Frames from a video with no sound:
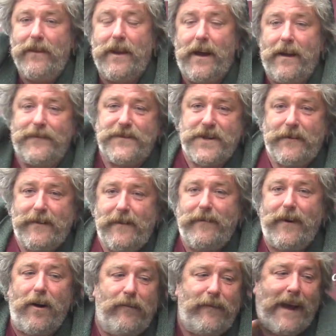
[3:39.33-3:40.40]
that sort of
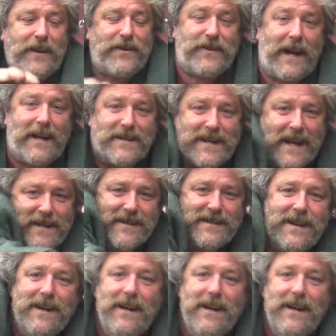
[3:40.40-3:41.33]
involve X J six.